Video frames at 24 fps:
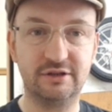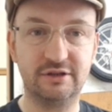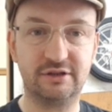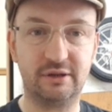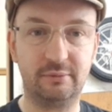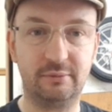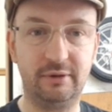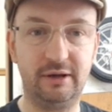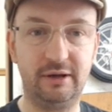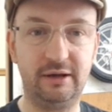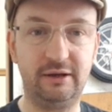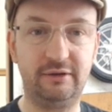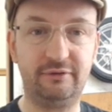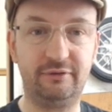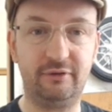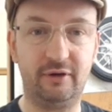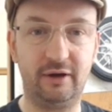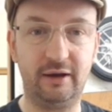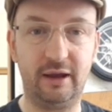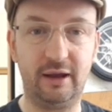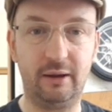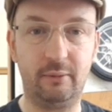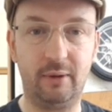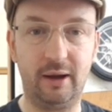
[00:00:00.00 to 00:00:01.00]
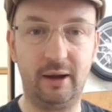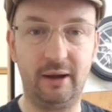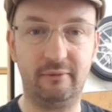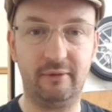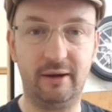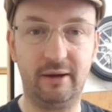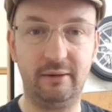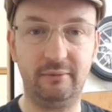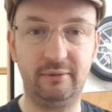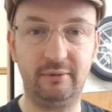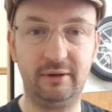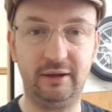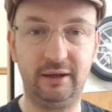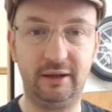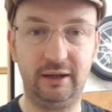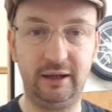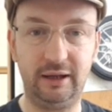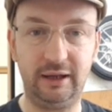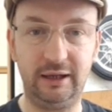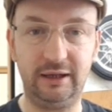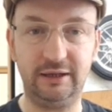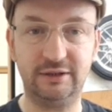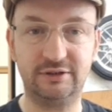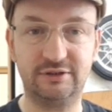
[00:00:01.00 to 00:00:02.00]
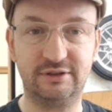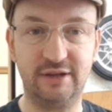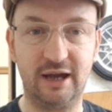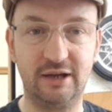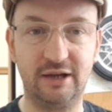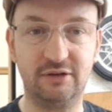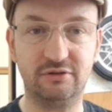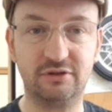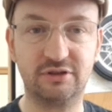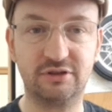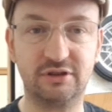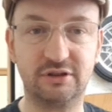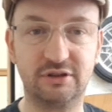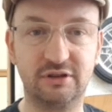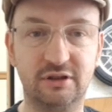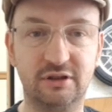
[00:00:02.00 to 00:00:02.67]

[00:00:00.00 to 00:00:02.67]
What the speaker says: so we need to find our way around. He's dangerous.